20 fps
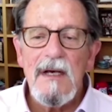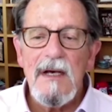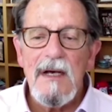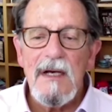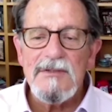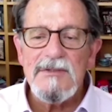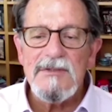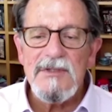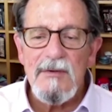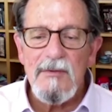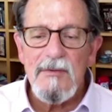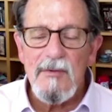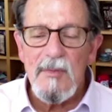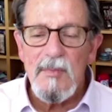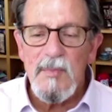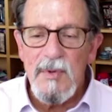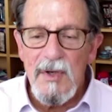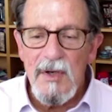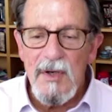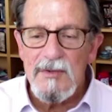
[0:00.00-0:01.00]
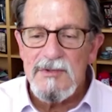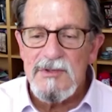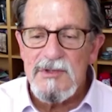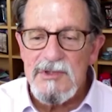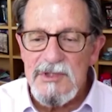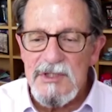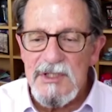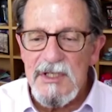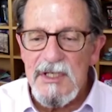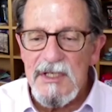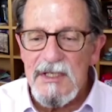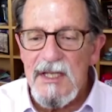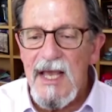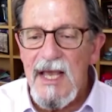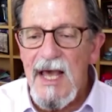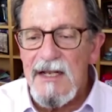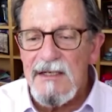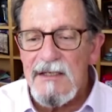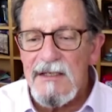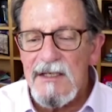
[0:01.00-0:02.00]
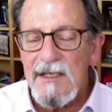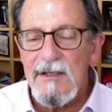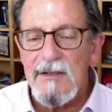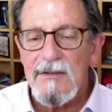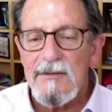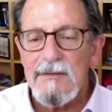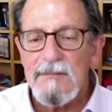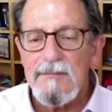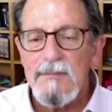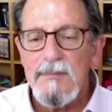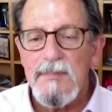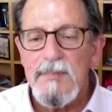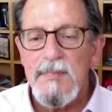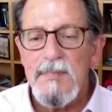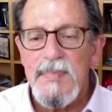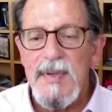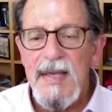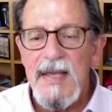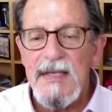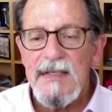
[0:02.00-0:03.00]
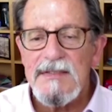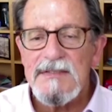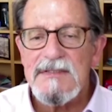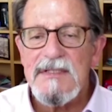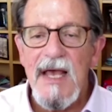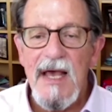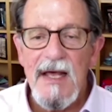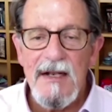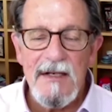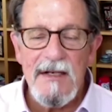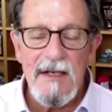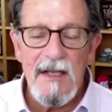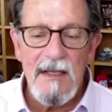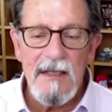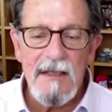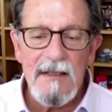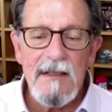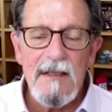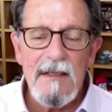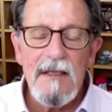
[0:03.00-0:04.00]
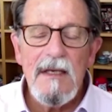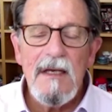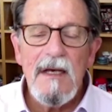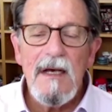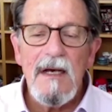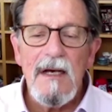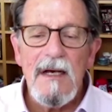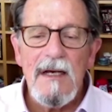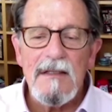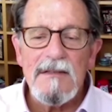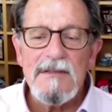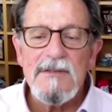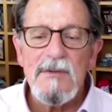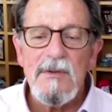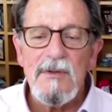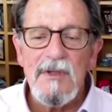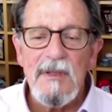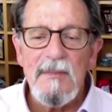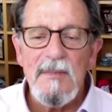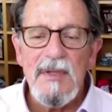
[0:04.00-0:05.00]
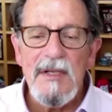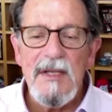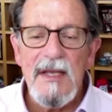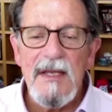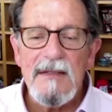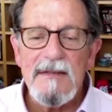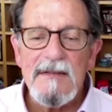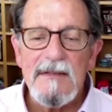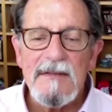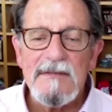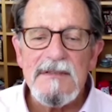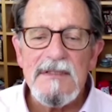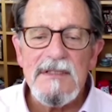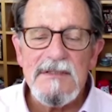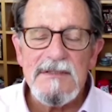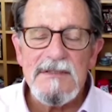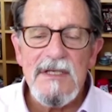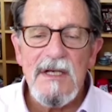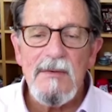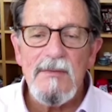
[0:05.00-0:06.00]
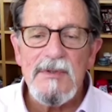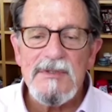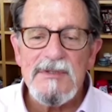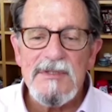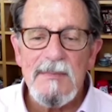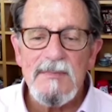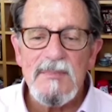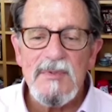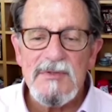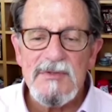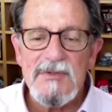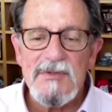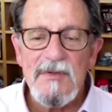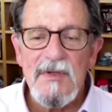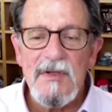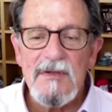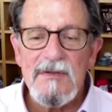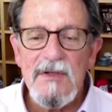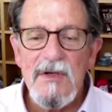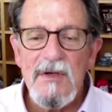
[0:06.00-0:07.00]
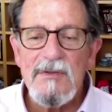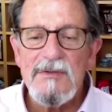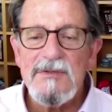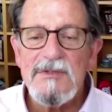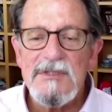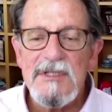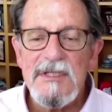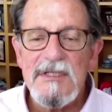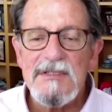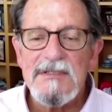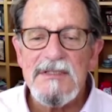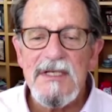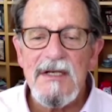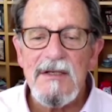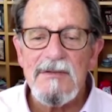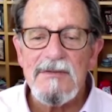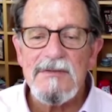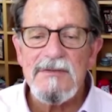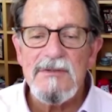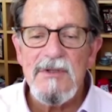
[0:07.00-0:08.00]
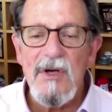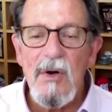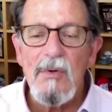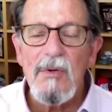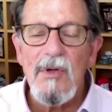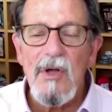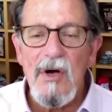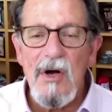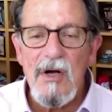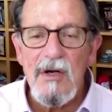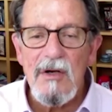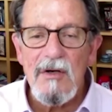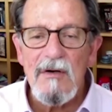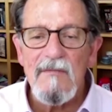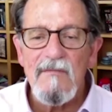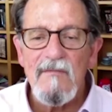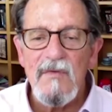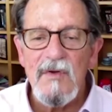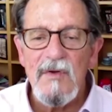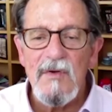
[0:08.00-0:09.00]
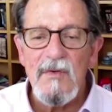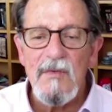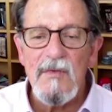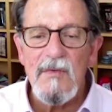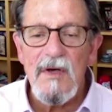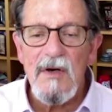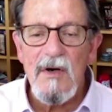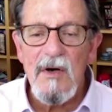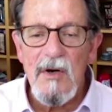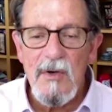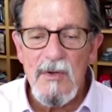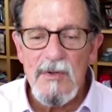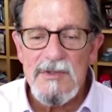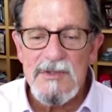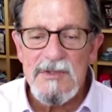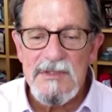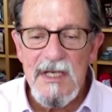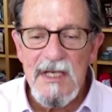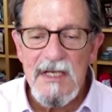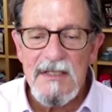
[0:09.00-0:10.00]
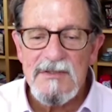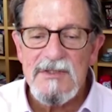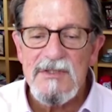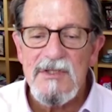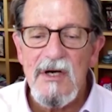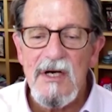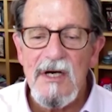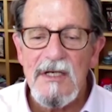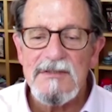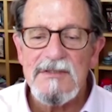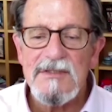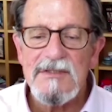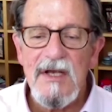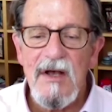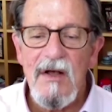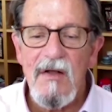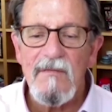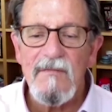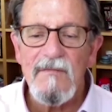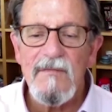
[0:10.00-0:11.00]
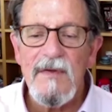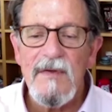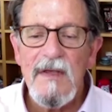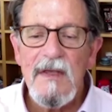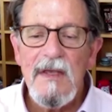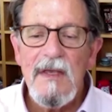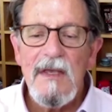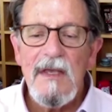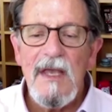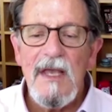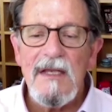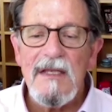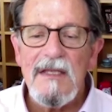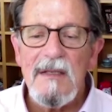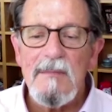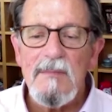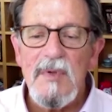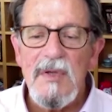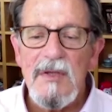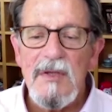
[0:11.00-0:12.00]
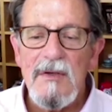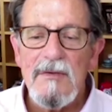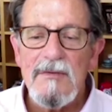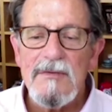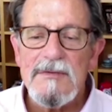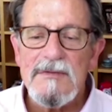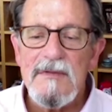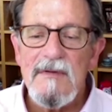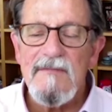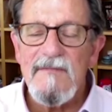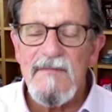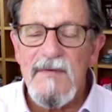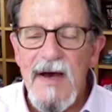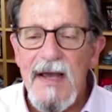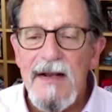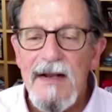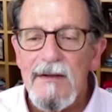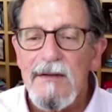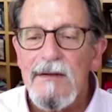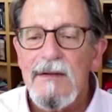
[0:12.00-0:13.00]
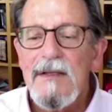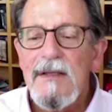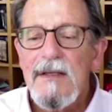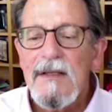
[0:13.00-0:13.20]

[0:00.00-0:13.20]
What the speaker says: general approach, gene editing or base editing, to eliminate the T cell receptors so that those T cells no longer view the host as non-self and can be used. The final